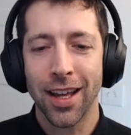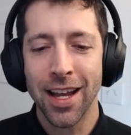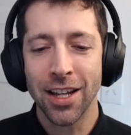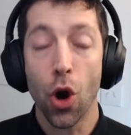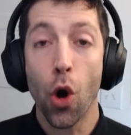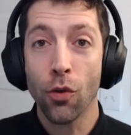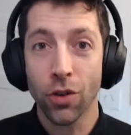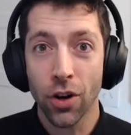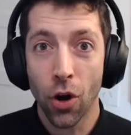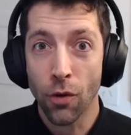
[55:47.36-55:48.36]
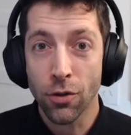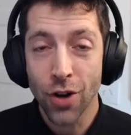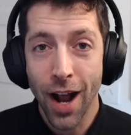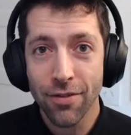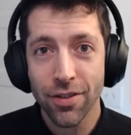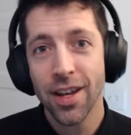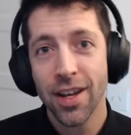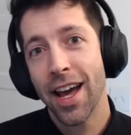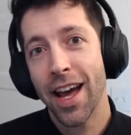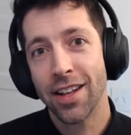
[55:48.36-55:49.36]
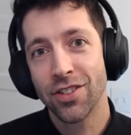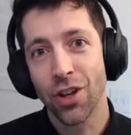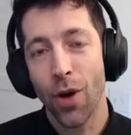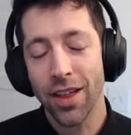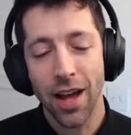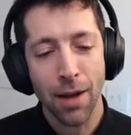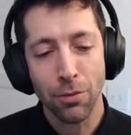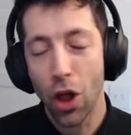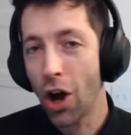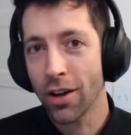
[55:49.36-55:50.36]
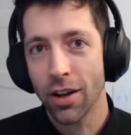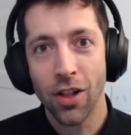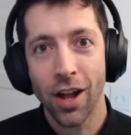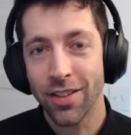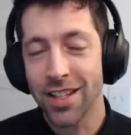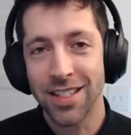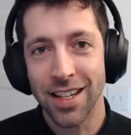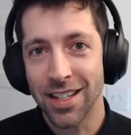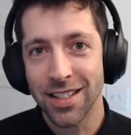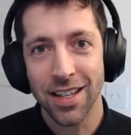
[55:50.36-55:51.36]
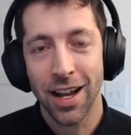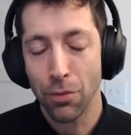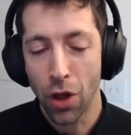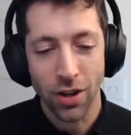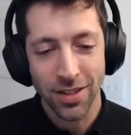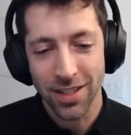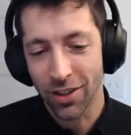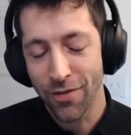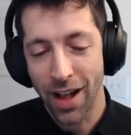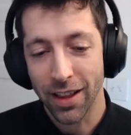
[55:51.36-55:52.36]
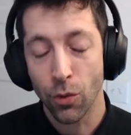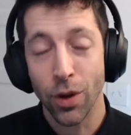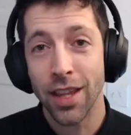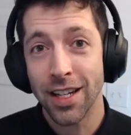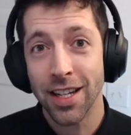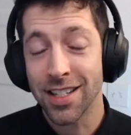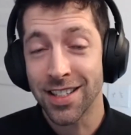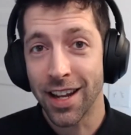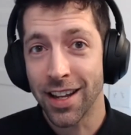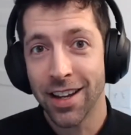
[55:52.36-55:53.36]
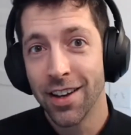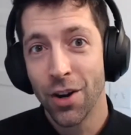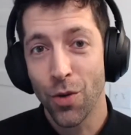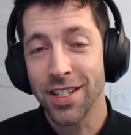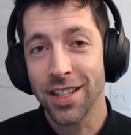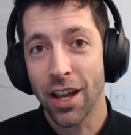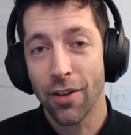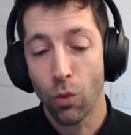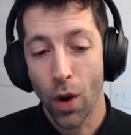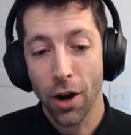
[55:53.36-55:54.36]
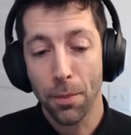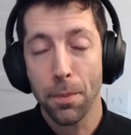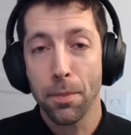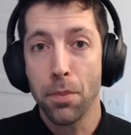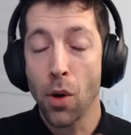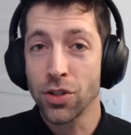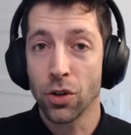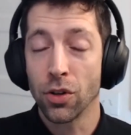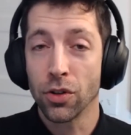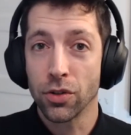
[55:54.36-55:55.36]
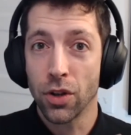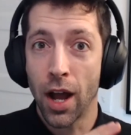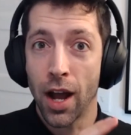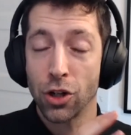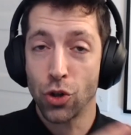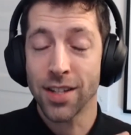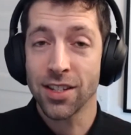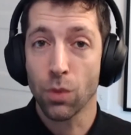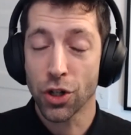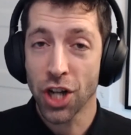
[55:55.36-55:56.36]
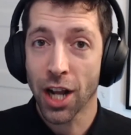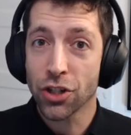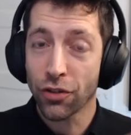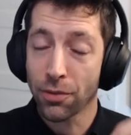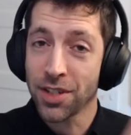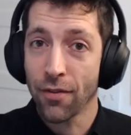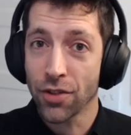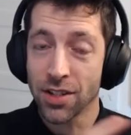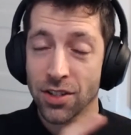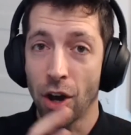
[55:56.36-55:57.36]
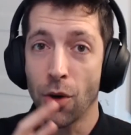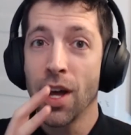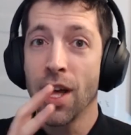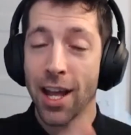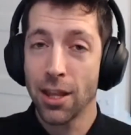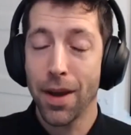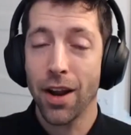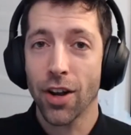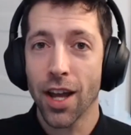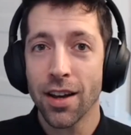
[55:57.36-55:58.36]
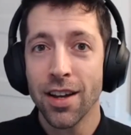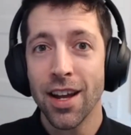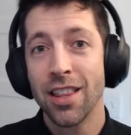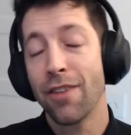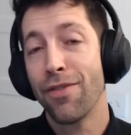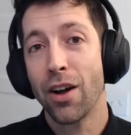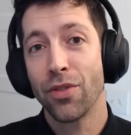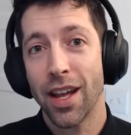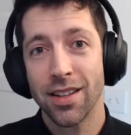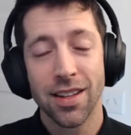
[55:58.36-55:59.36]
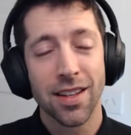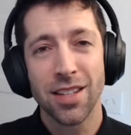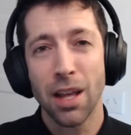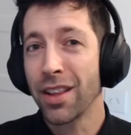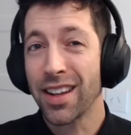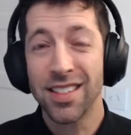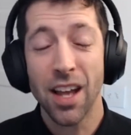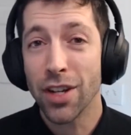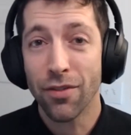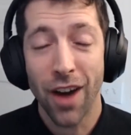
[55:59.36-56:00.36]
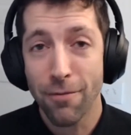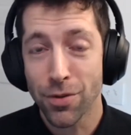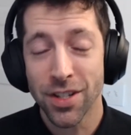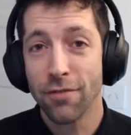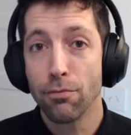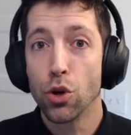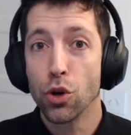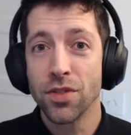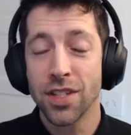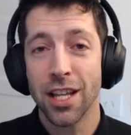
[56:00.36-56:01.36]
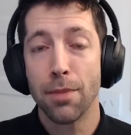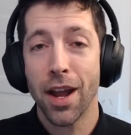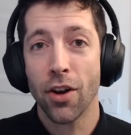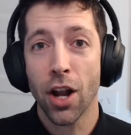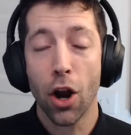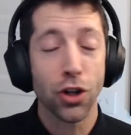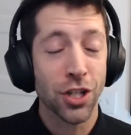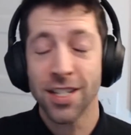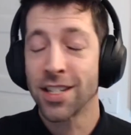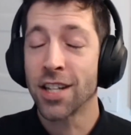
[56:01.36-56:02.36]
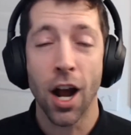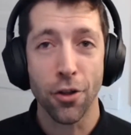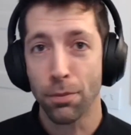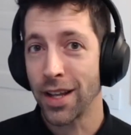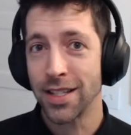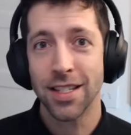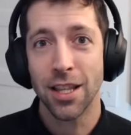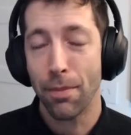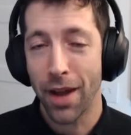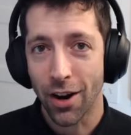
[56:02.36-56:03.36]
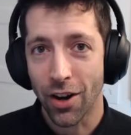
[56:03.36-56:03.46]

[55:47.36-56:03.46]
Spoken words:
kick into overdrive. And so I'm long a lot of these cities. I'm long Silicon Valley. When they did a study recently of where postal addresses were changed from San Francisco and the Bay Area, they found that something like 75% of moves in the Bay Area are just into other places in the Bay